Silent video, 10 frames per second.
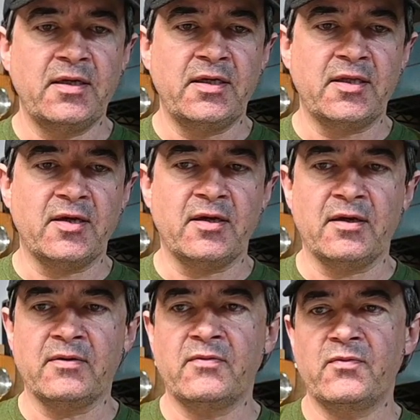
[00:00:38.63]

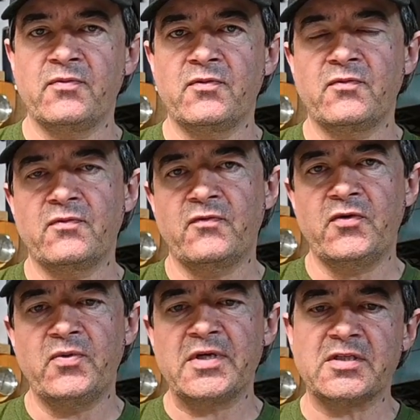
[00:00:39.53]
a
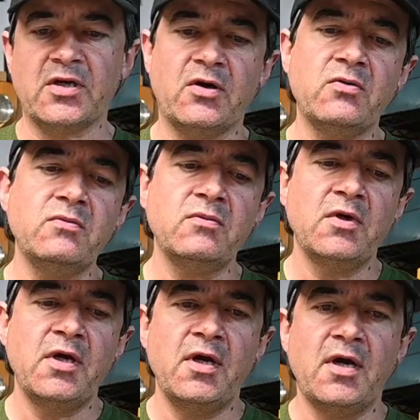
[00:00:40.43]
few weeks ago
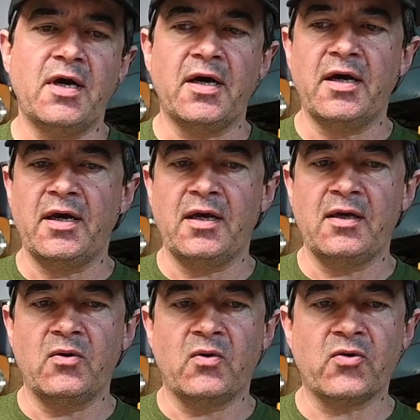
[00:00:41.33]

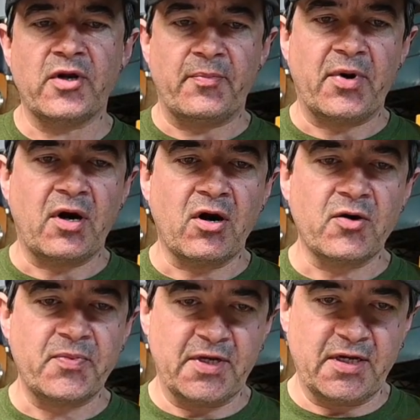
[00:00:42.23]
I ordered a
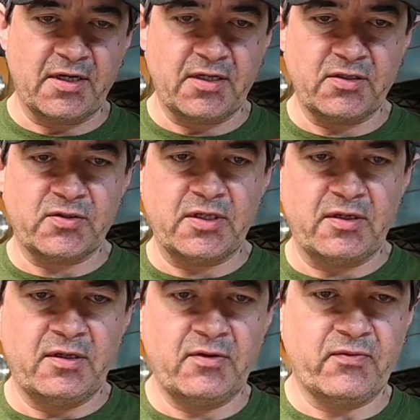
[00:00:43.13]
part because
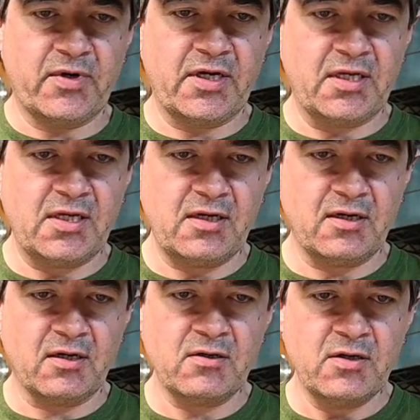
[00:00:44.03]
right
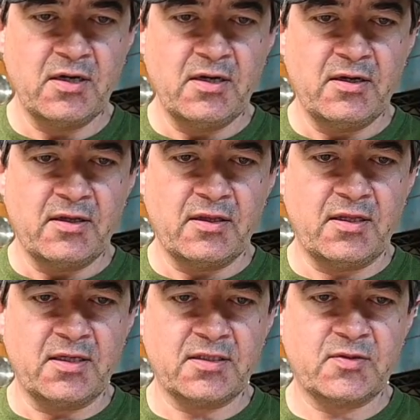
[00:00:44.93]
here,
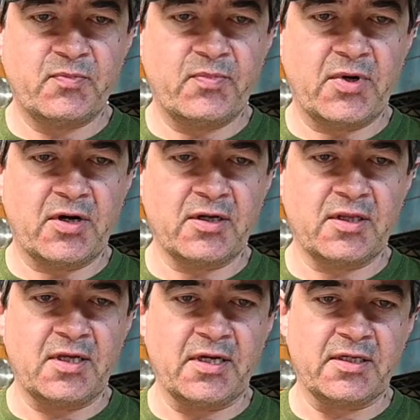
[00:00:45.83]
this part
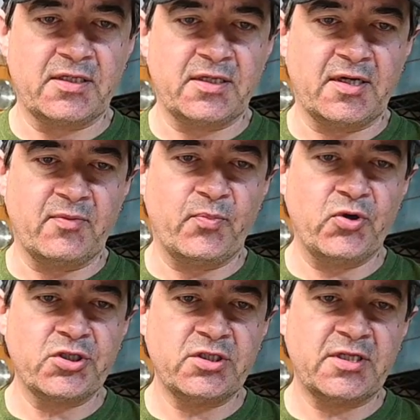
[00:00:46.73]
that
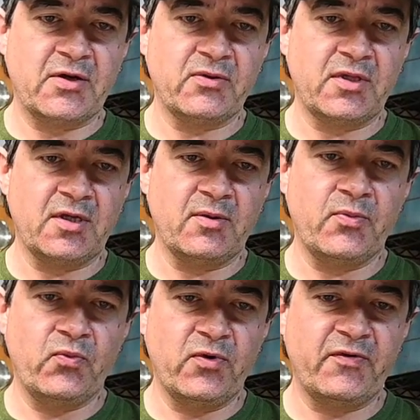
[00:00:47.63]
pushes out the
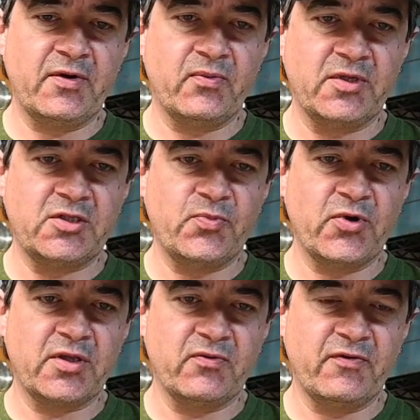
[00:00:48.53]
rivet, once you
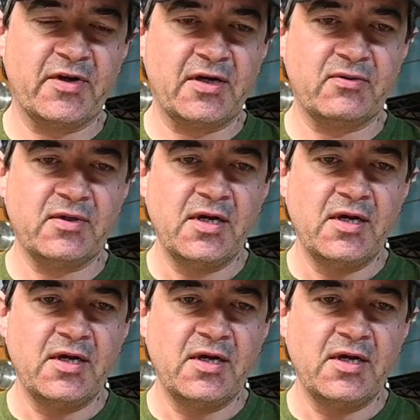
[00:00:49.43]
break the rivet out,